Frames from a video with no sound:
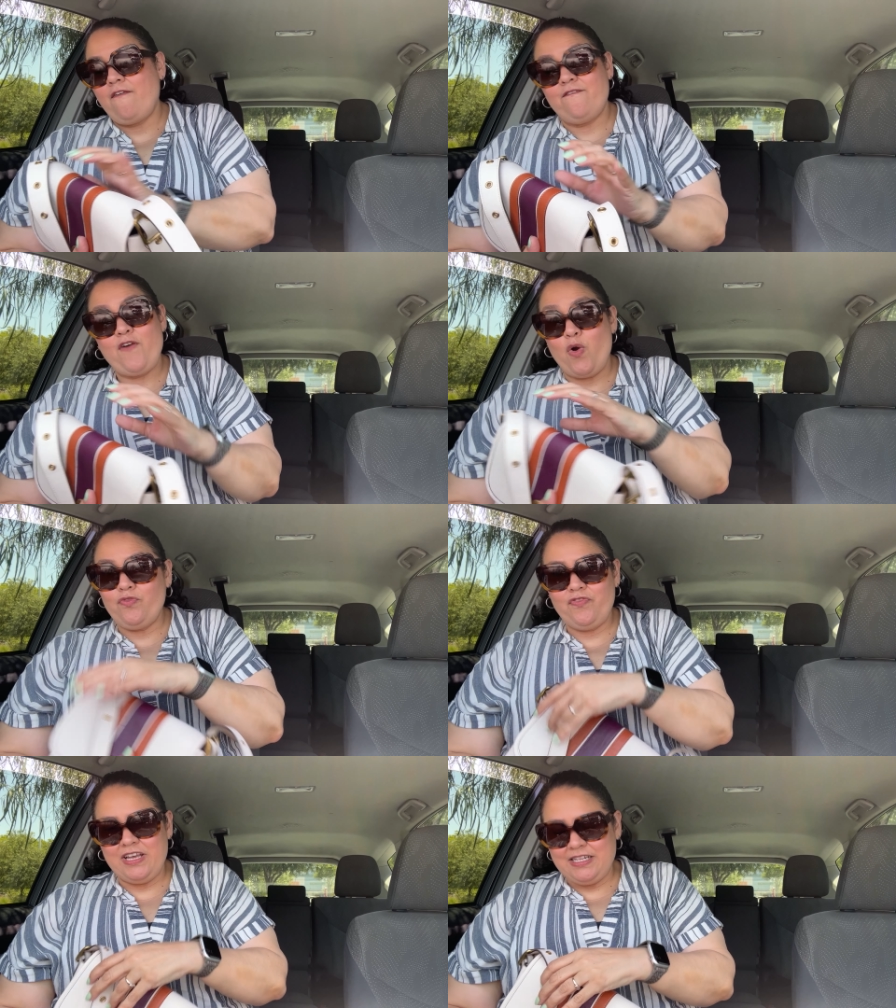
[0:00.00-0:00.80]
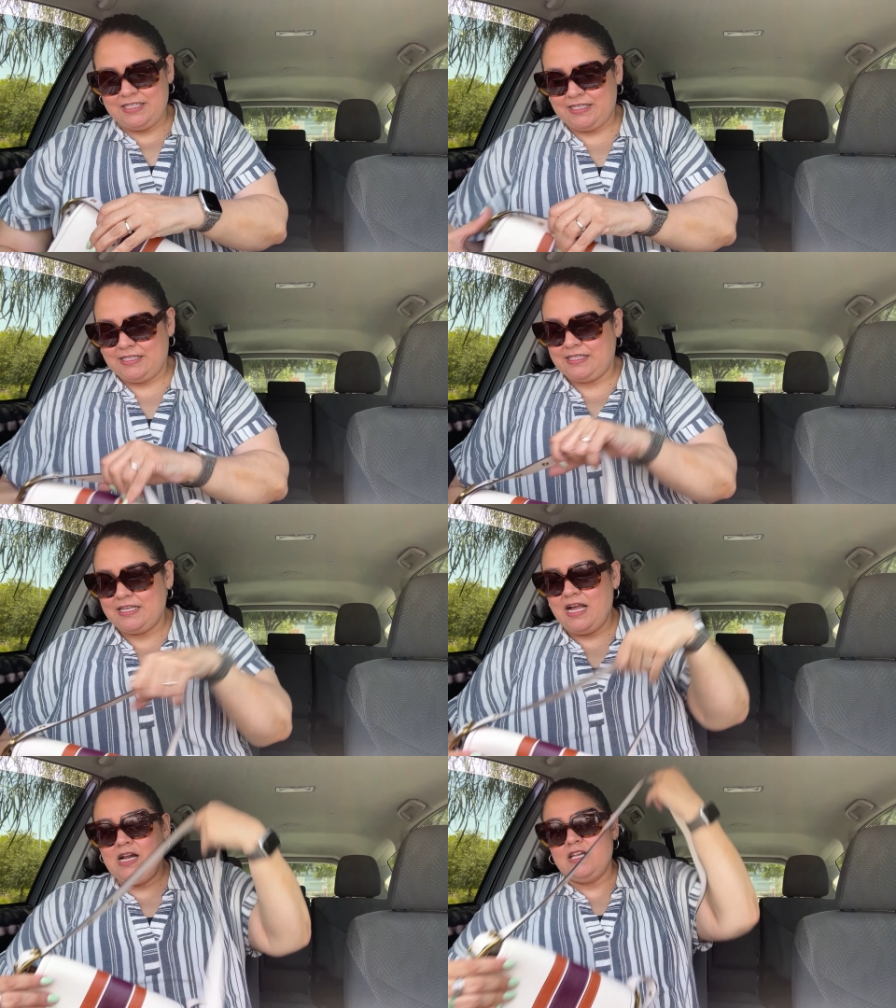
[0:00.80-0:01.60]
Phone fits.
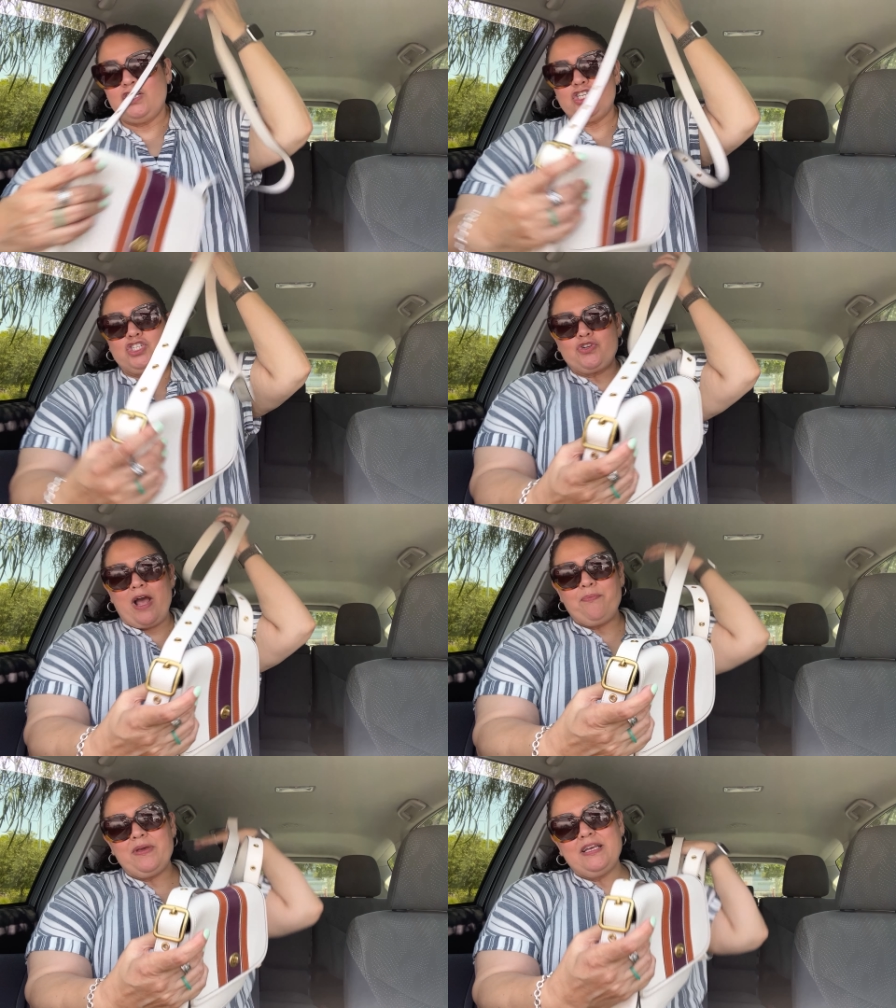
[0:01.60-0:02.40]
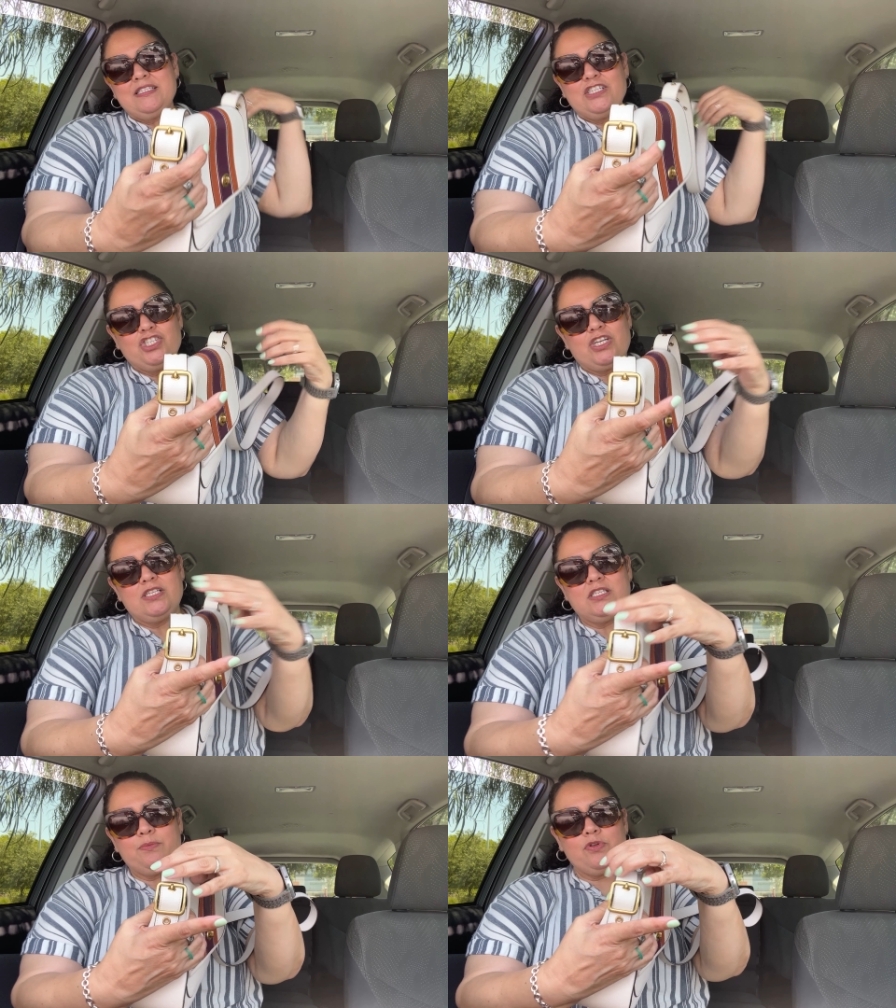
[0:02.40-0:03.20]
The strap is
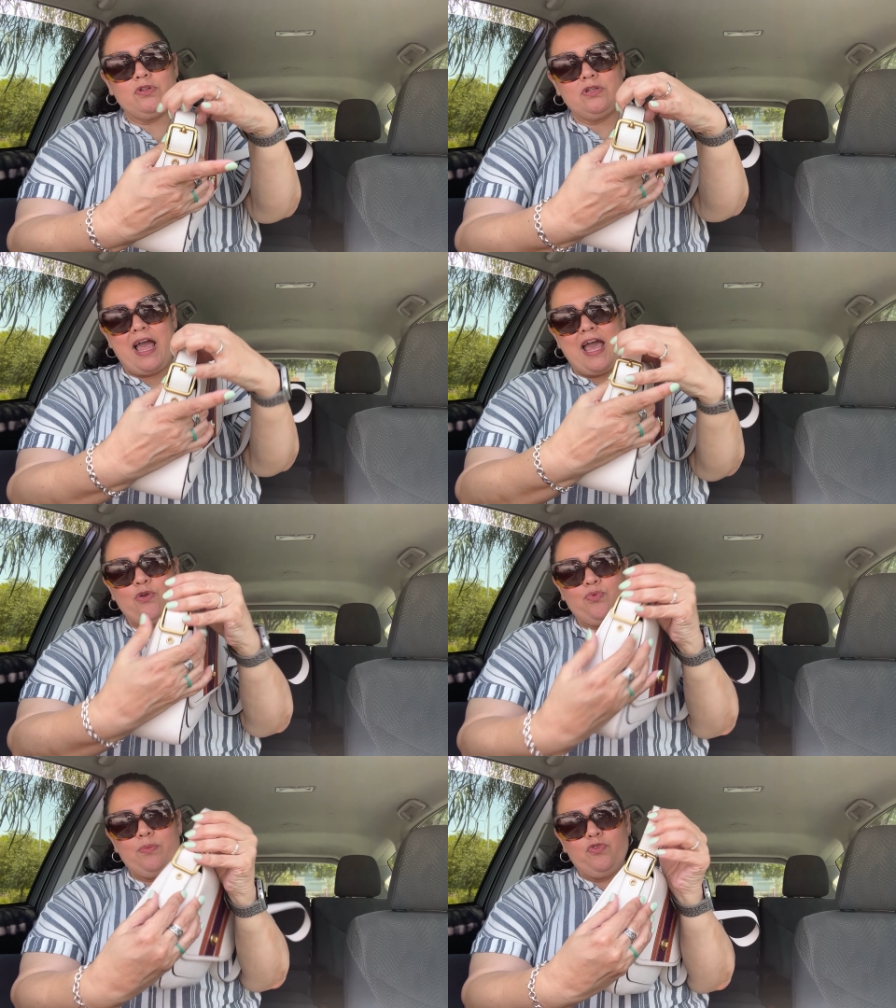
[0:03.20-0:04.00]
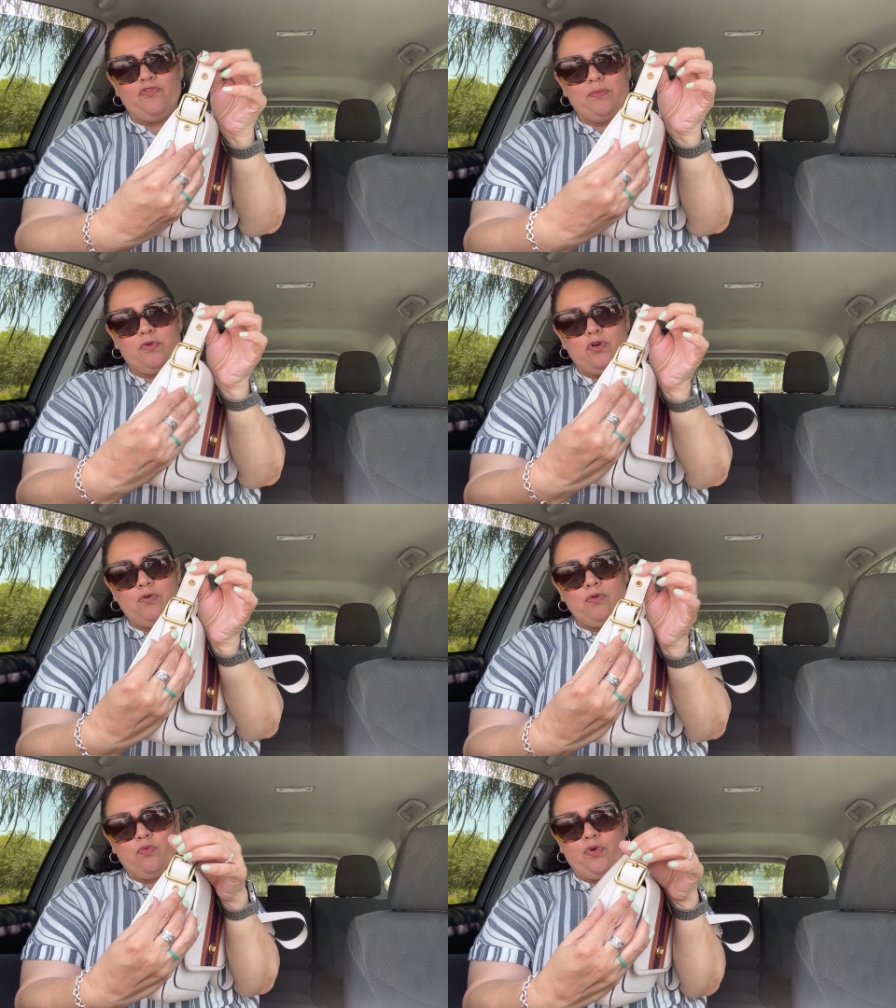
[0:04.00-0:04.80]
adjustable and
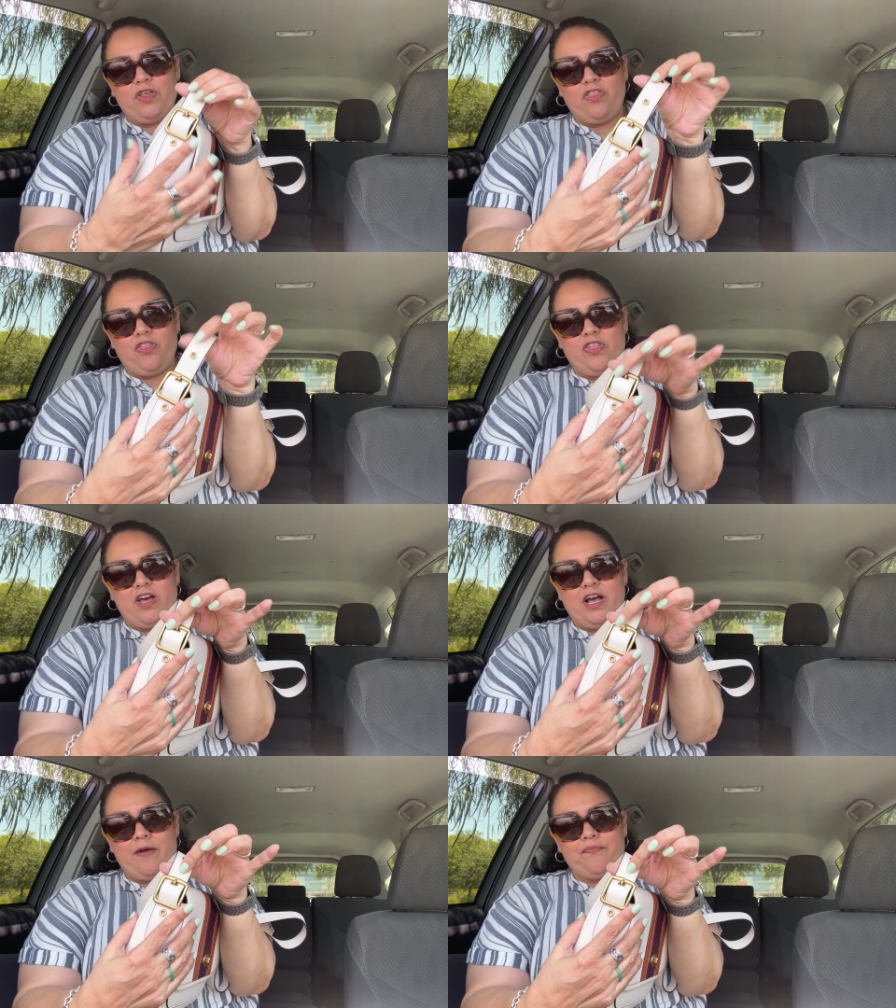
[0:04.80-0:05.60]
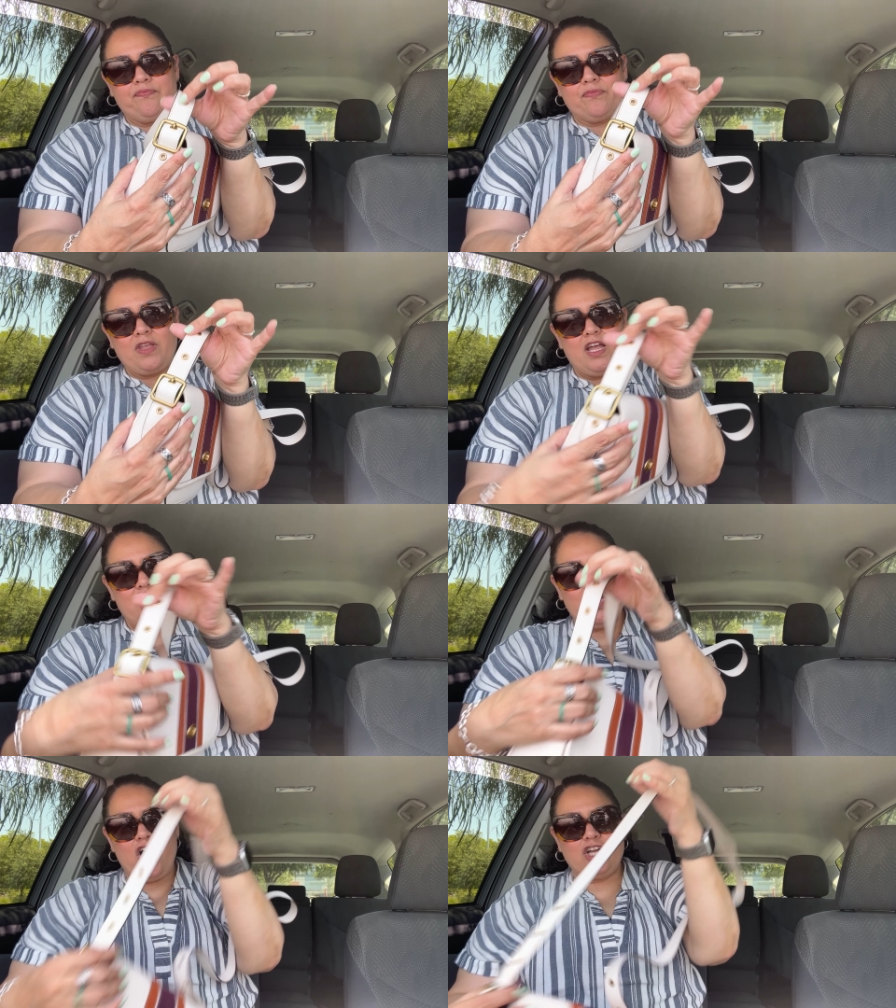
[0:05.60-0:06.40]
removable with the um,
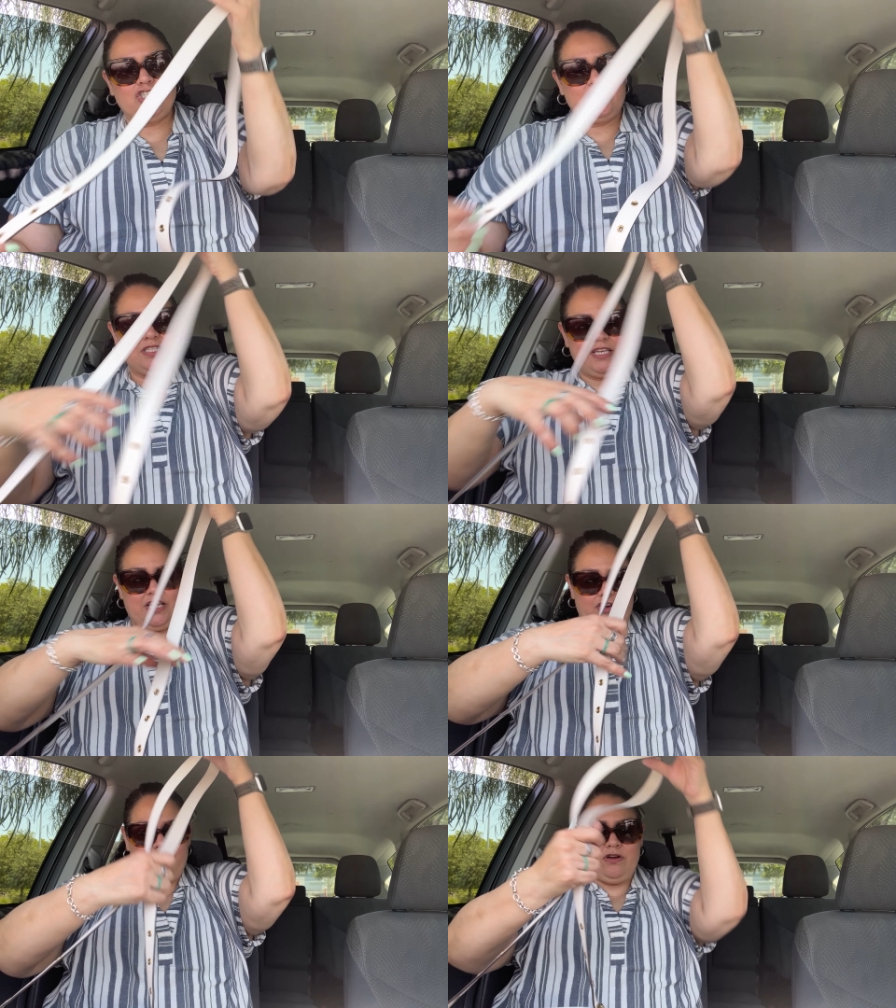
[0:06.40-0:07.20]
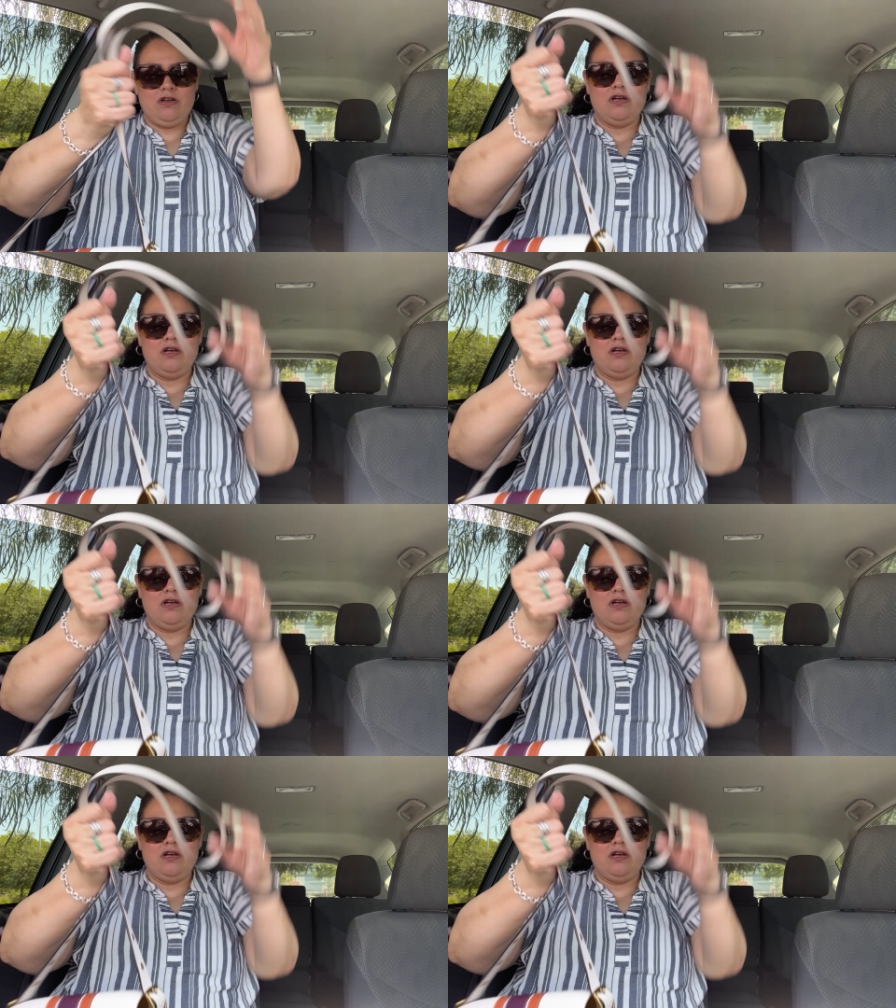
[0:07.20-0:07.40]
notches here